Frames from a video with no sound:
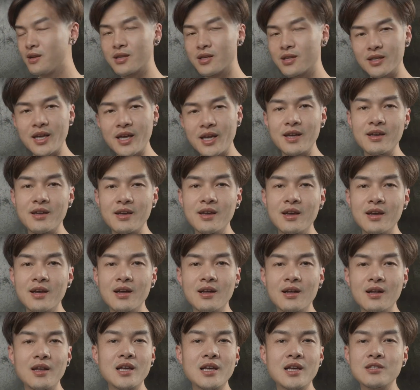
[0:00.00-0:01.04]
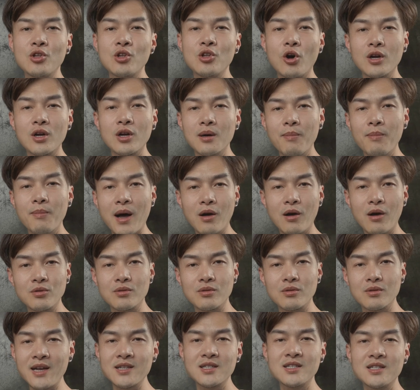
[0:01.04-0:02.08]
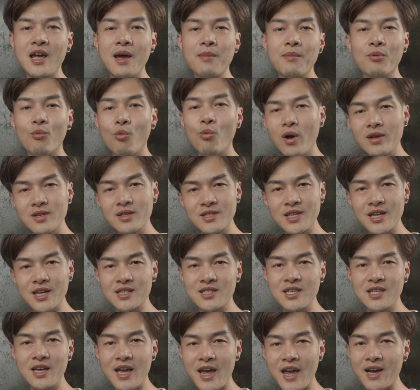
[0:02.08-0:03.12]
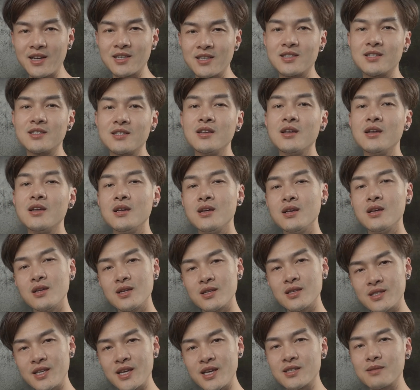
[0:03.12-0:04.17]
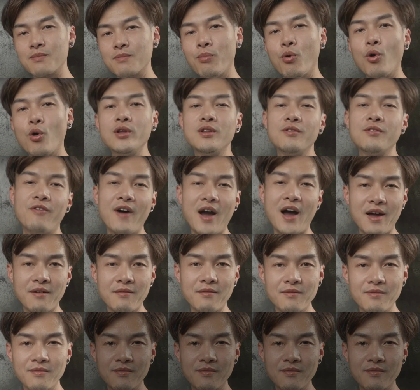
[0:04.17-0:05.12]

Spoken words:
Today, let's talk about Xtep 160X 6.5.